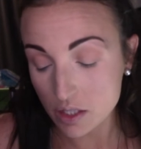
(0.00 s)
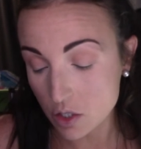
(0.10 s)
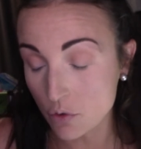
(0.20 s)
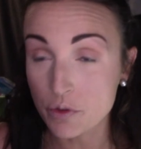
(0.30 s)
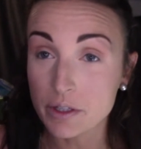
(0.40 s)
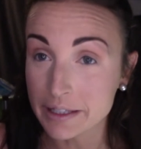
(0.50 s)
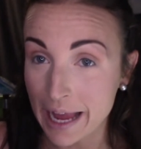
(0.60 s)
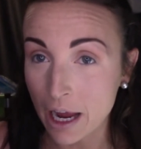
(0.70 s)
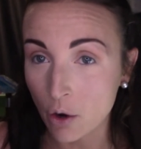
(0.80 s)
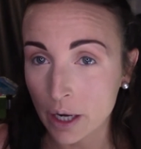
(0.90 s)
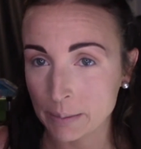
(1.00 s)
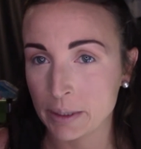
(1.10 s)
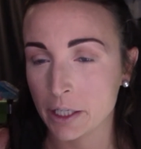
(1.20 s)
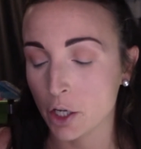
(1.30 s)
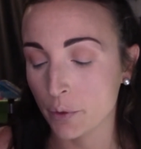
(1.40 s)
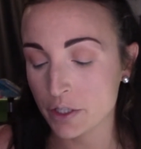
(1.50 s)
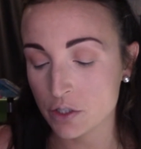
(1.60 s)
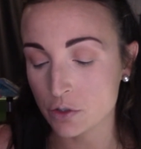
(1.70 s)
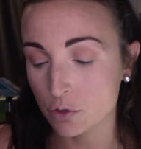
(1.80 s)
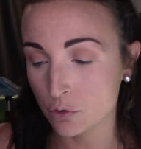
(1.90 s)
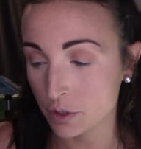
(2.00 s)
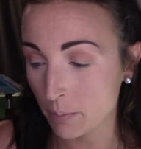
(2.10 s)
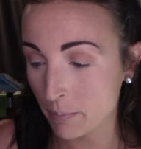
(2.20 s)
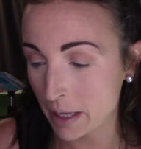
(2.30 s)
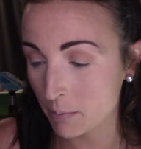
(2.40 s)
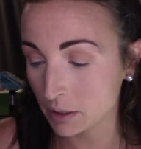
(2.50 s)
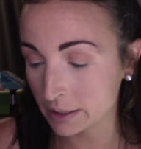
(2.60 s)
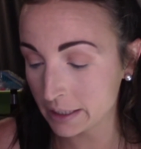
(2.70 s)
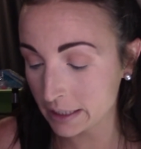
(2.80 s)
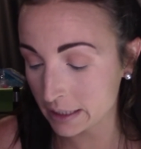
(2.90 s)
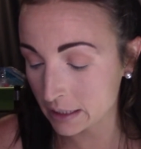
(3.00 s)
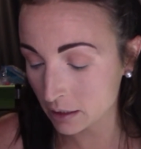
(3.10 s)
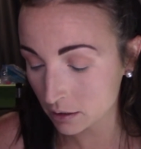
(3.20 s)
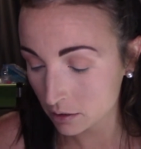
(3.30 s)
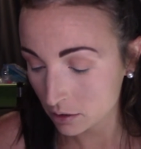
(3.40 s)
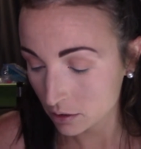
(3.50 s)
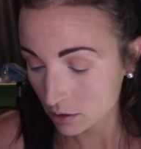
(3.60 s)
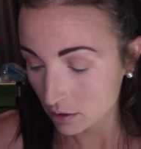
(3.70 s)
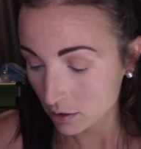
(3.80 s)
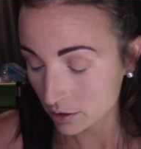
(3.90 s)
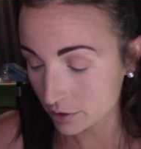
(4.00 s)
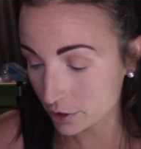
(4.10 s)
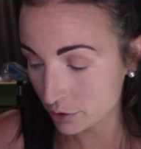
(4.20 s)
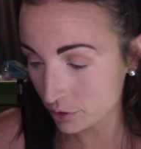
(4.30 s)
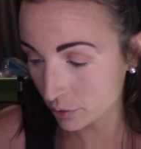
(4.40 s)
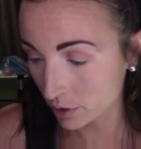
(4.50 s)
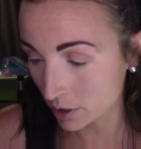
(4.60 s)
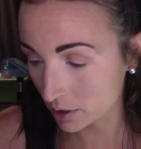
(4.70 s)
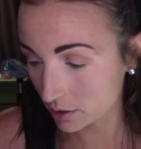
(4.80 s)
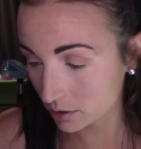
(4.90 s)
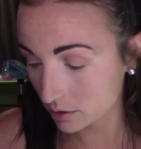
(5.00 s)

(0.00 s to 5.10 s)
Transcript: So now I'm going to go into the Maybelline New York